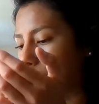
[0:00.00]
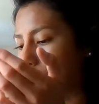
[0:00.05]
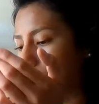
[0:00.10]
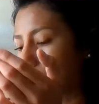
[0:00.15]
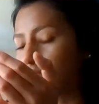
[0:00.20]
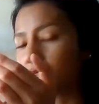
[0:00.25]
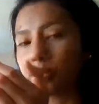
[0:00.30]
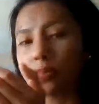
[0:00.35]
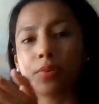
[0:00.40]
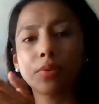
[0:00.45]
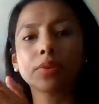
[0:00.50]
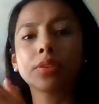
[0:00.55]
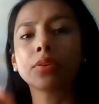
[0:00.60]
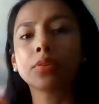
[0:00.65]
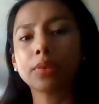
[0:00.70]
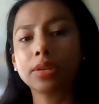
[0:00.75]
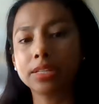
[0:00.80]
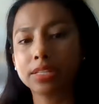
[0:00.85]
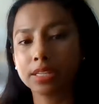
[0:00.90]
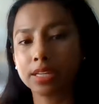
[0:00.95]
support the
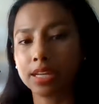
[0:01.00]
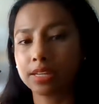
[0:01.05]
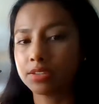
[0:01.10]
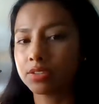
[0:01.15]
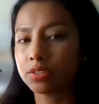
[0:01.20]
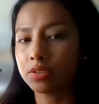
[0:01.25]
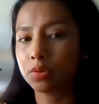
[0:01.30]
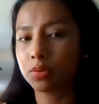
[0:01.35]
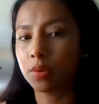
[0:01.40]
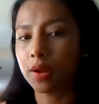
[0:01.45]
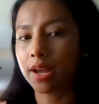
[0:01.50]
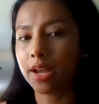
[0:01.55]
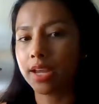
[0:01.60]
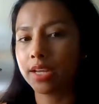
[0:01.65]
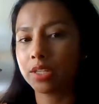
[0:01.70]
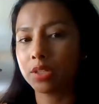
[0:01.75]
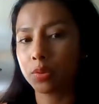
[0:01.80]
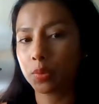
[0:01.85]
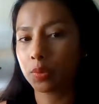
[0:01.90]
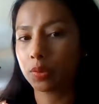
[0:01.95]
reason as to why
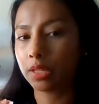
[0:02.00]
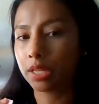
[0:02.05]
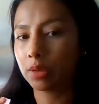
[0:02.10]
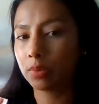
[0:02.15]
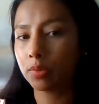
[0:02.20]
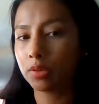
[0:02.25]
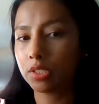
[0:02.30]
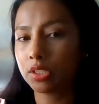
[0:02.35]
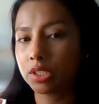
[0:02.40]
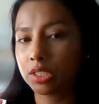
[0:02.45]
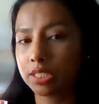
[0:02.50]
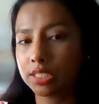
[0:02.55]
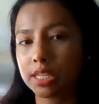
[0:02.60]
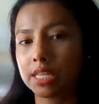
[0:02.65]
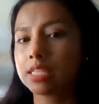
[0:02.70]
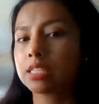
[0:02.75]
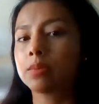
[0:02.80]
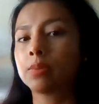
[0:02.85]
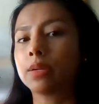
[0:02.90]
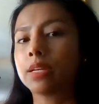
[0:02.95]
dual language
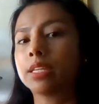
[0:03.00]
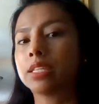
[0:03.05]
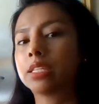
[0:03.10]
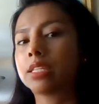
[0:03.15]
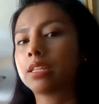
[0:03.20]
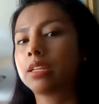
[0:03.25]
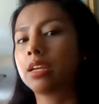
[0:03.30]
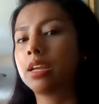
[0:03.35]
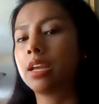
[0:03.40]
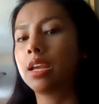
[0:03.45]
assessment